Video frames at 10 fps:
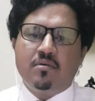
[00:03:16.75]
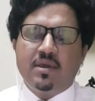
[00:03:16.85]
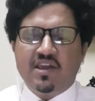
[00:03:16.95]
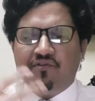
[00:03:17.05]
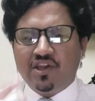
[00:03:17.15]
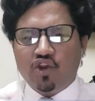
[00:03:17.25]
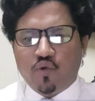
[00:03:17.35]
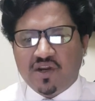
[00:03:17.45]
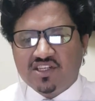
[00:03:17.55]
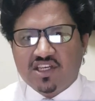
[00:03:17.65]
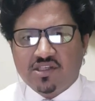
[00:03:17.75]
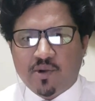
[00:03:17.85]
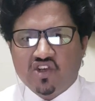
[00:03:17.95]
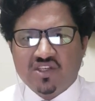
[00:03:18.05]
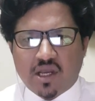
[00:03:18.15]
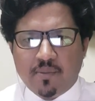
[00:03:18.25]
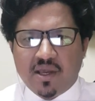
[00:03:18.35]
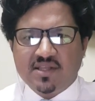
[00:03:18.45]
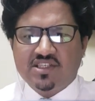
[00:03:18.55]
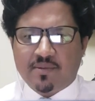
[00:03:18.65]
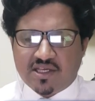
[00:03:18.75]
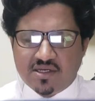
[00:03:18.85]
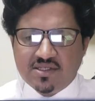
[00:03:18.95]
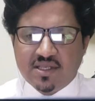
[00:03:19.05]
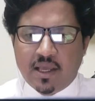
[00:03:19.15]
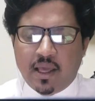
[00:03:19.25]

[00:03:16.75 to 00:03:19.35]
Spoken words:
Even we discussed about SCABA and some others.